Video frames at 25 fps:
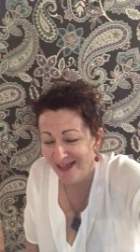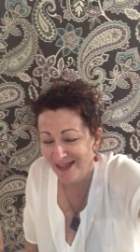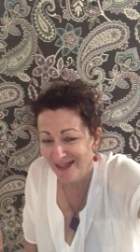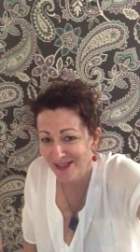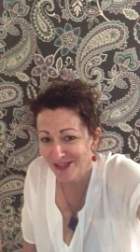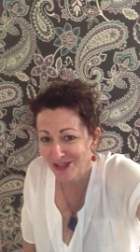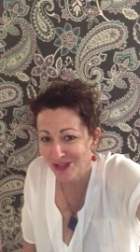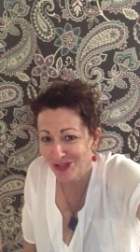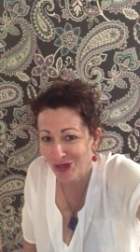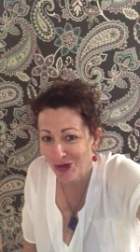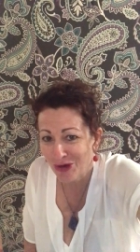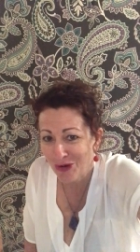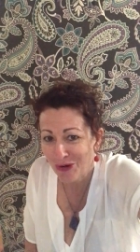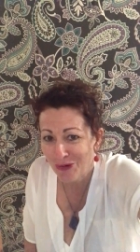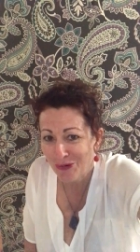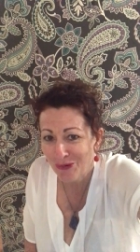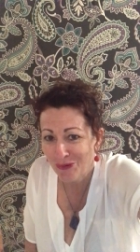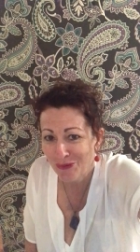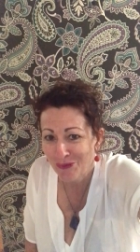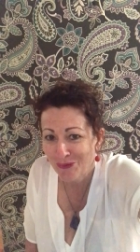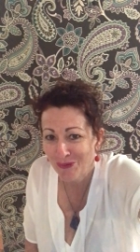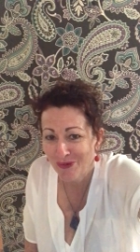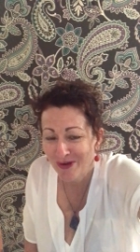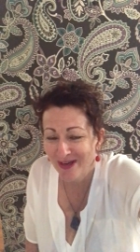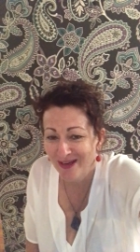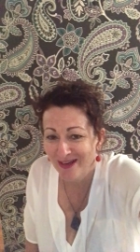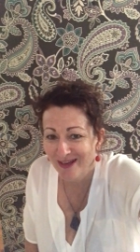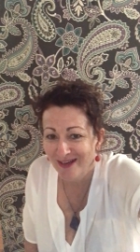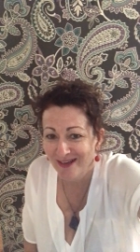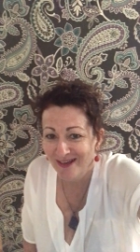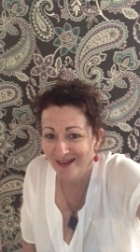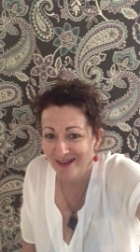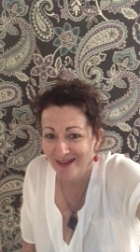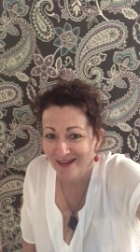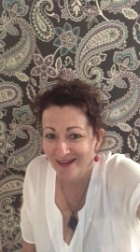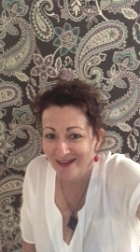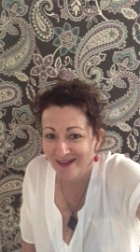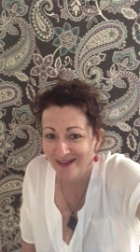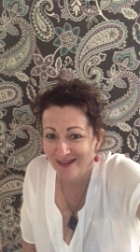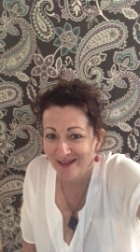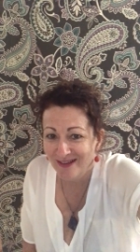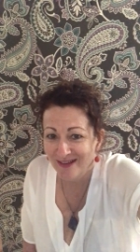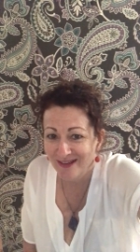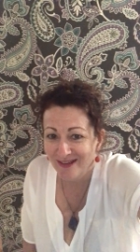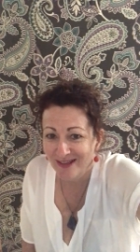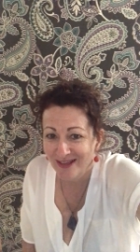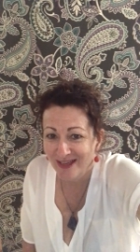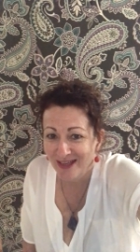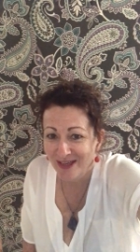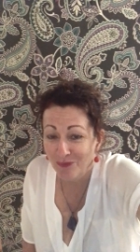So
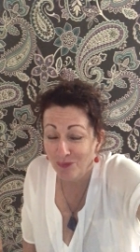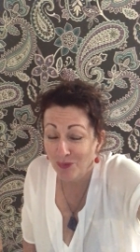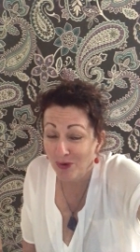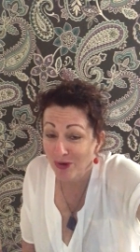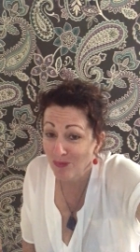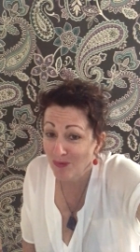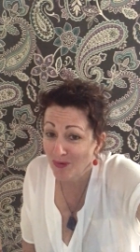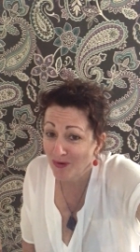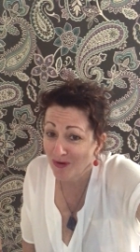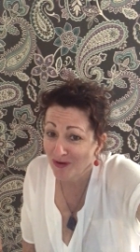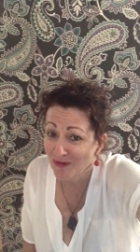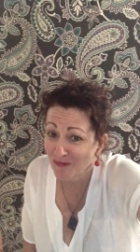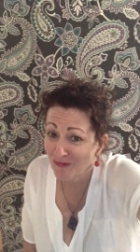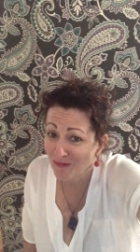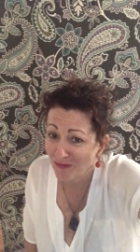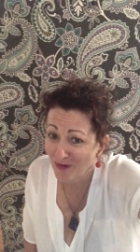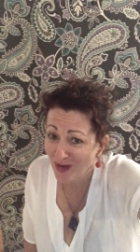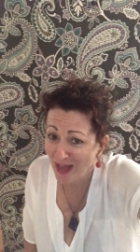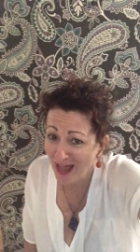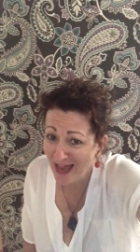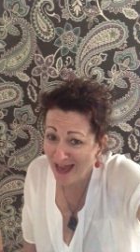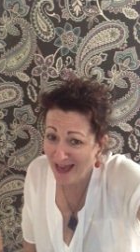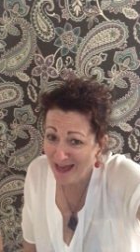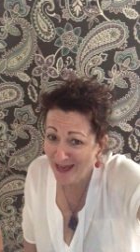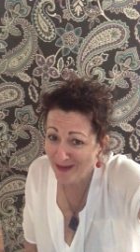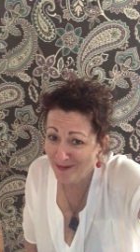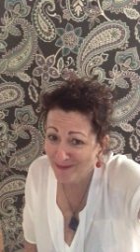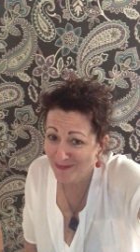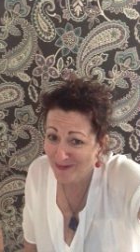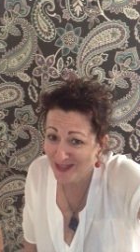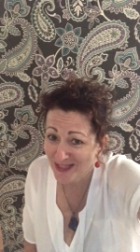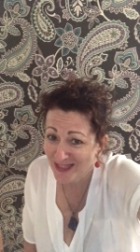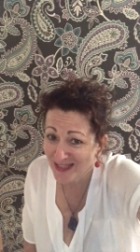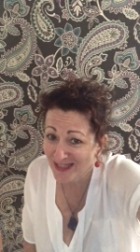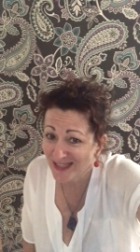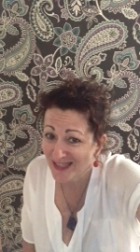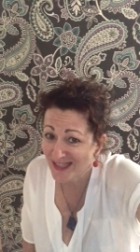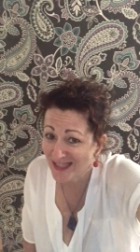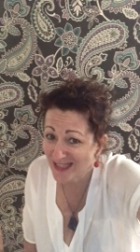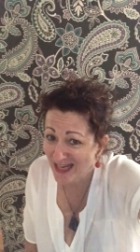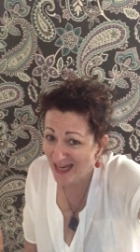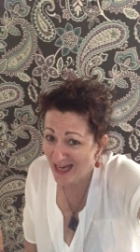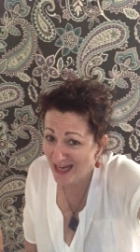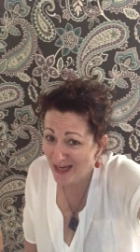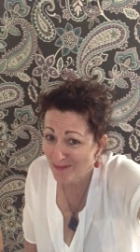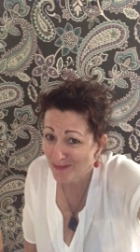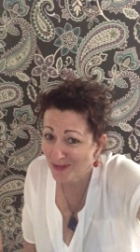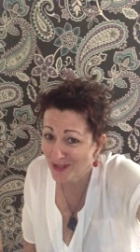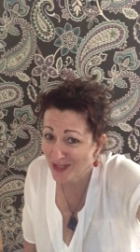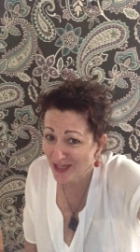when we're inflamed, it
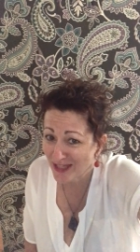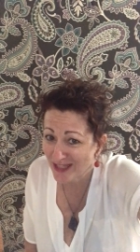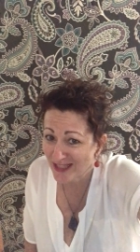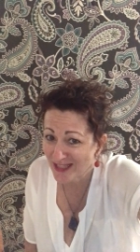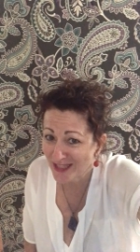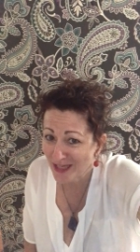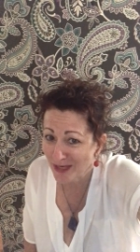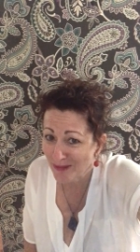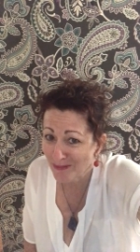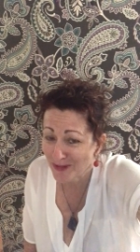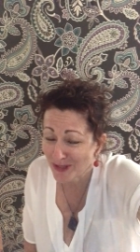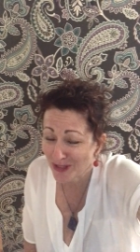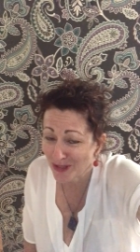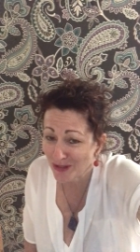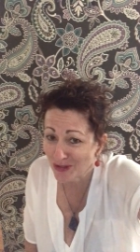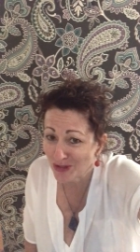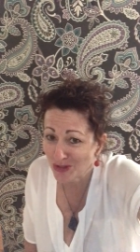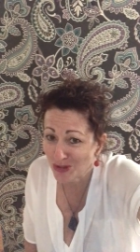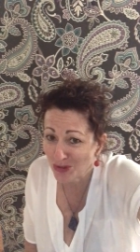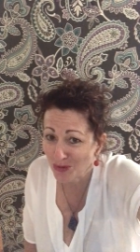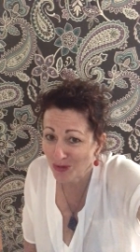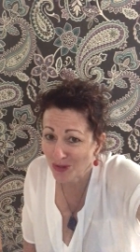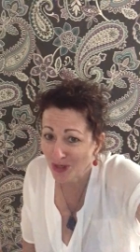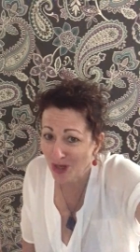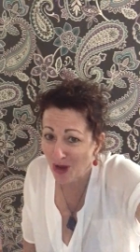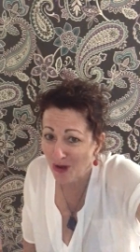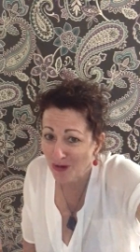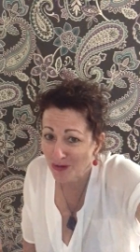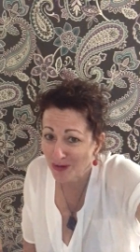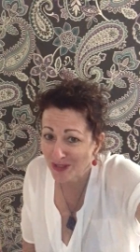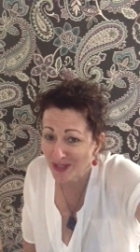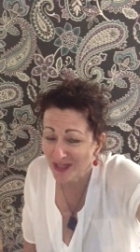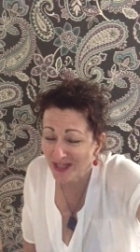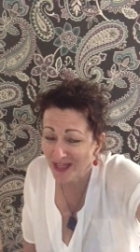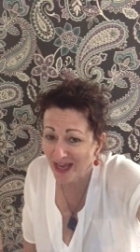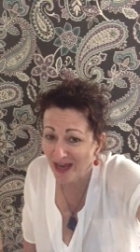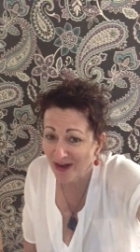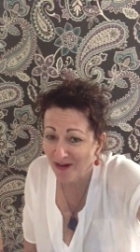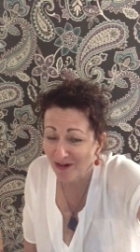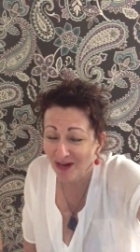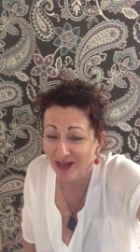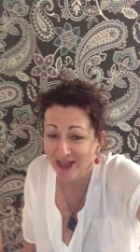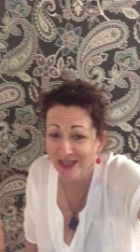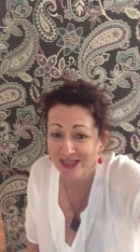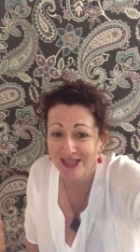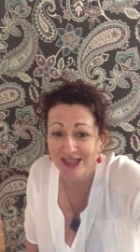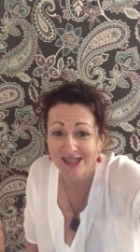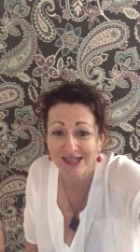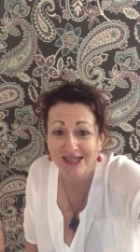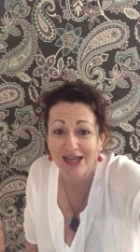seems like stem cells should go to the area.
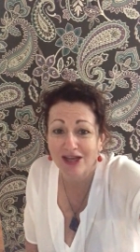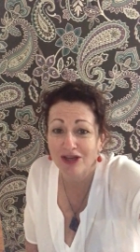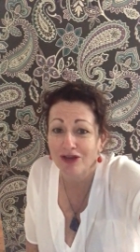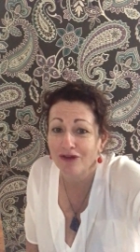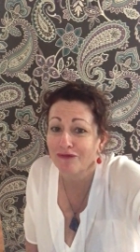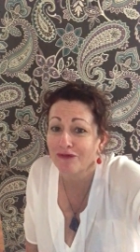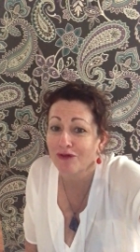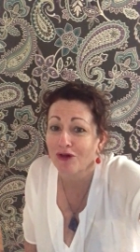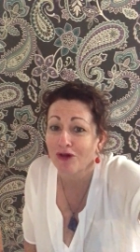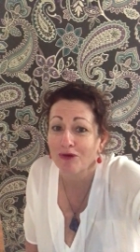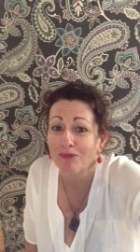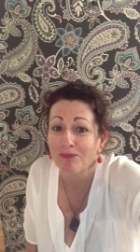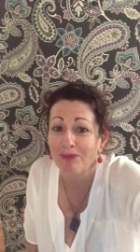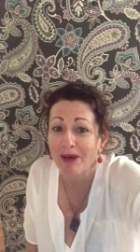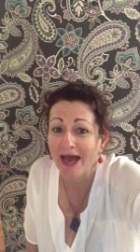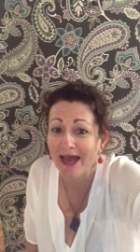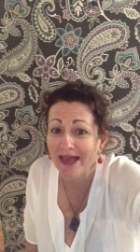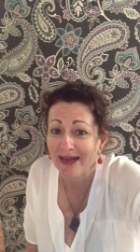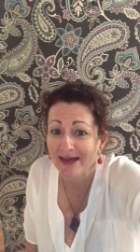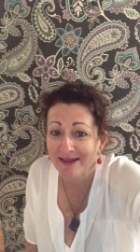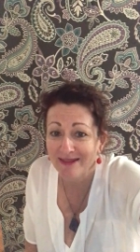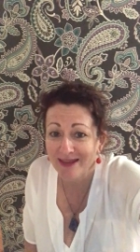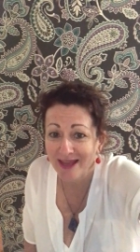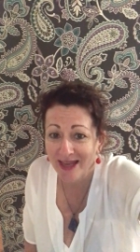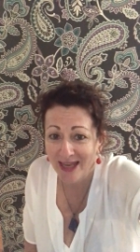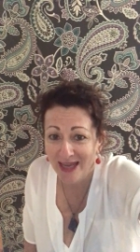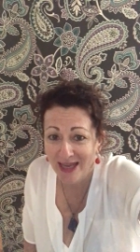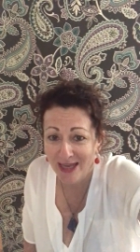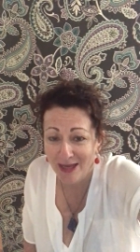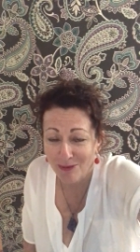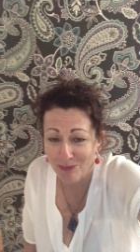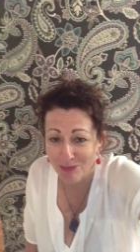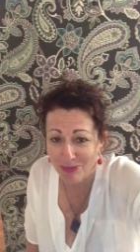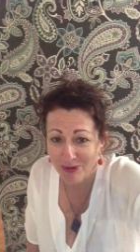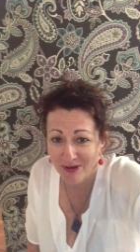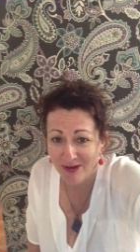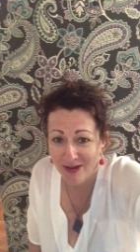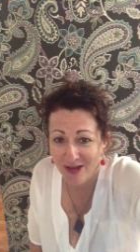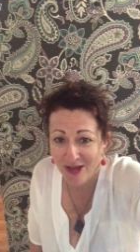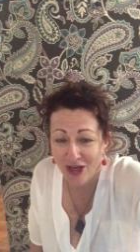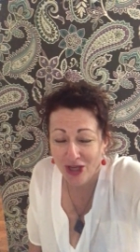Like, just say you've got a pain in the hip.